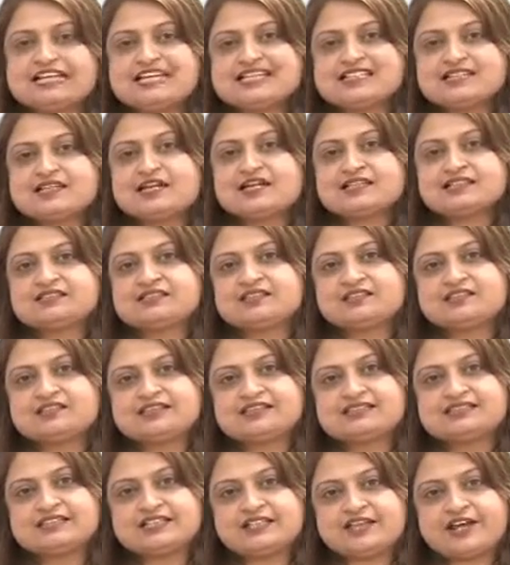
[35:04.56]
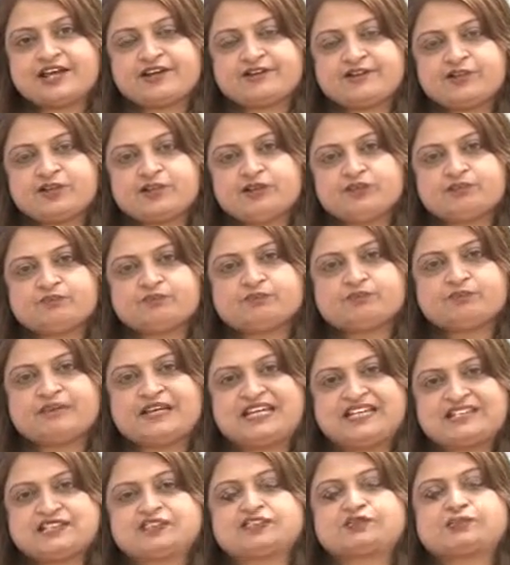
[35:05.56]
these are certain scenario
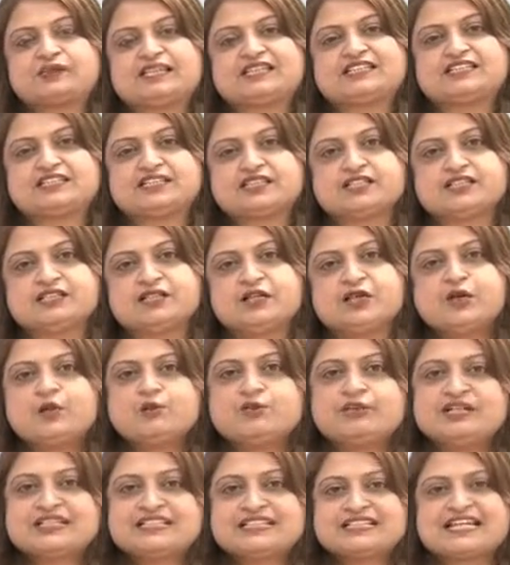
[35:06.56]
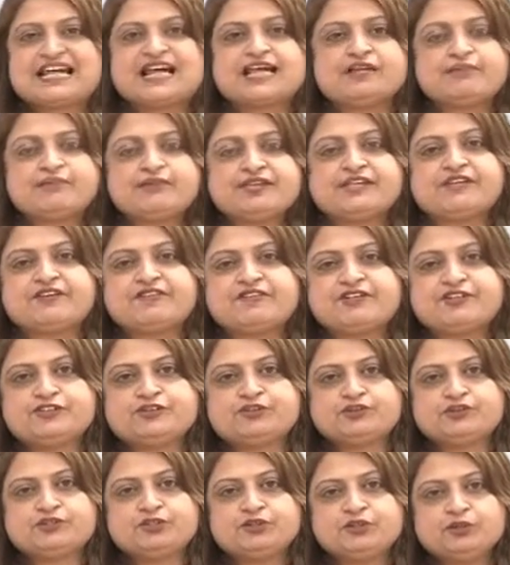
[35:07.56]
based questions which can be given
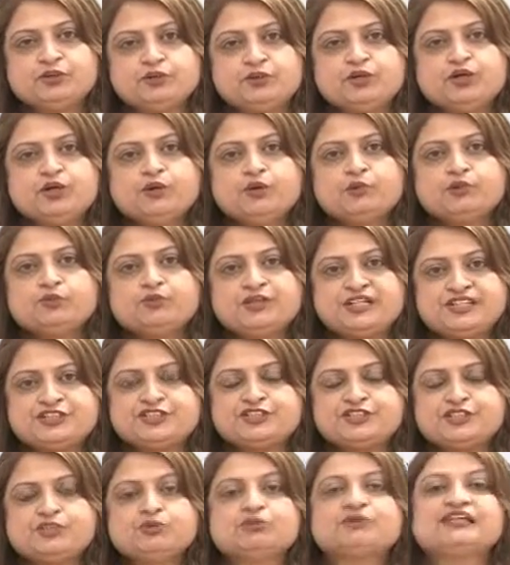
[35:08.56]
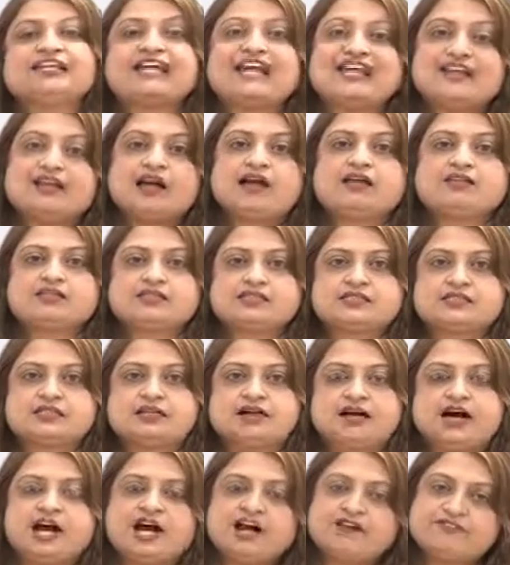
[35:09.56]
to you, which you can answer
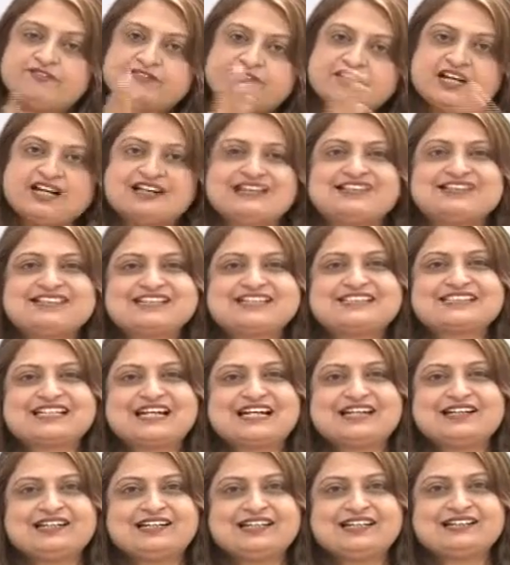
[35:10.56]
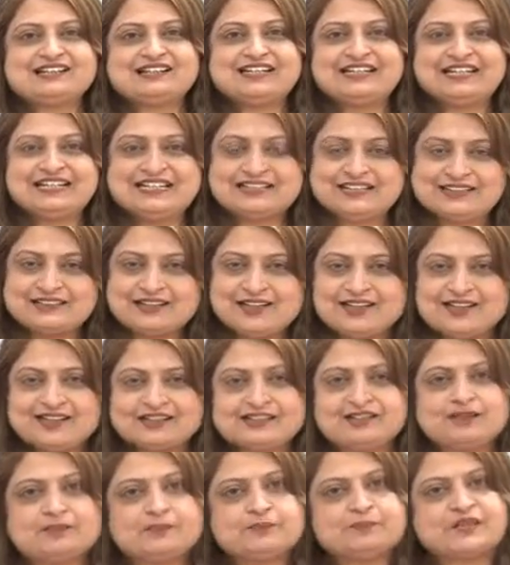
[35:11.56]
after understanding the
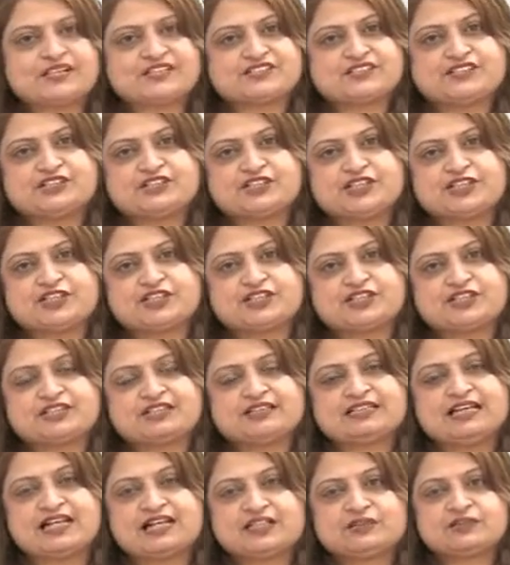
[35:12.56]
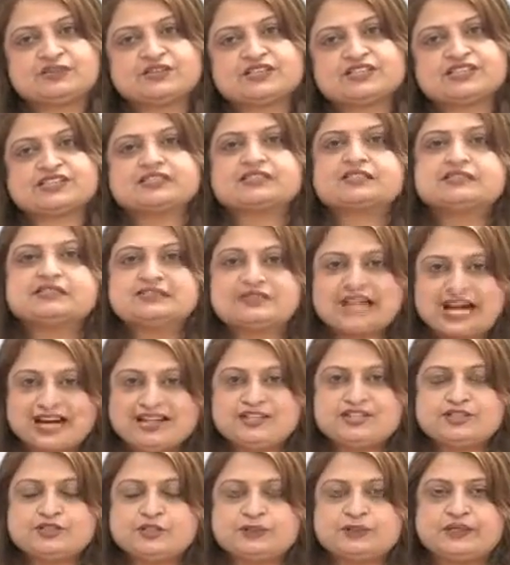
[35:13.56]
entire presentation that was
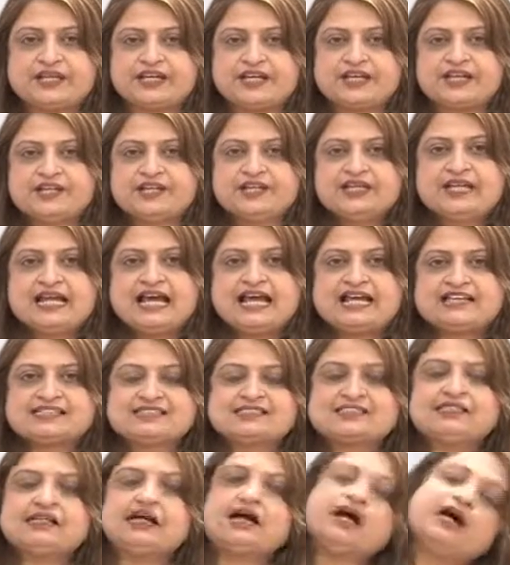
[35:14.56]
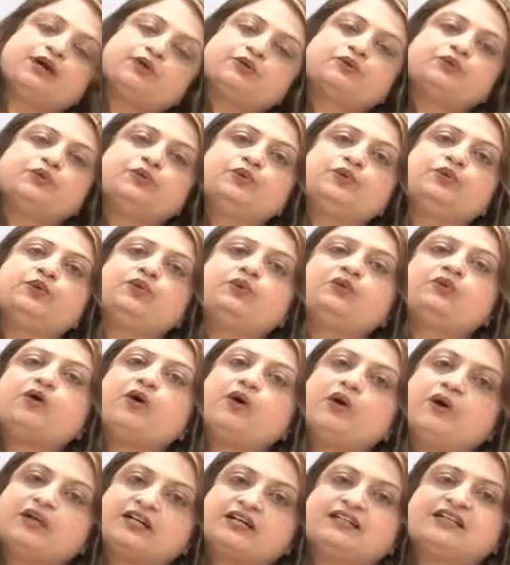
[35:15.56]
done today, as in how to
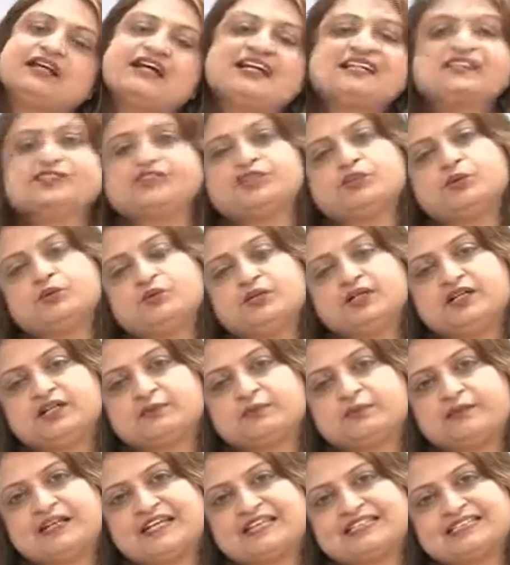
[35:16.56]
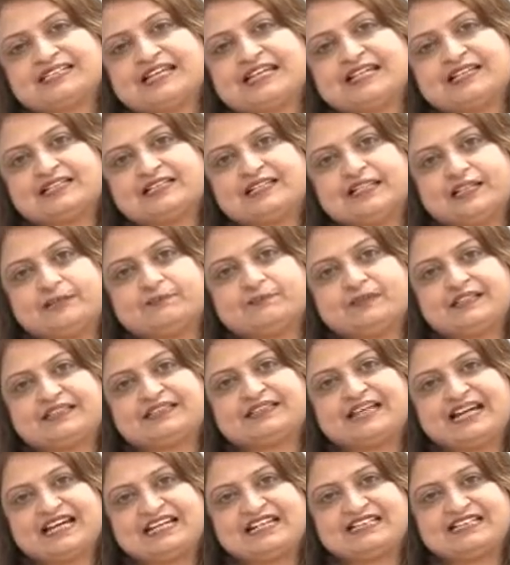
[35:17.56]
organize your workplace and keep
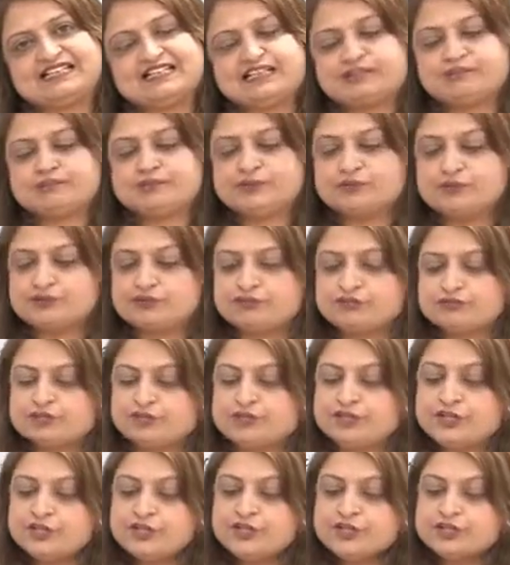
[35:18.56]
it tidy and beautiful.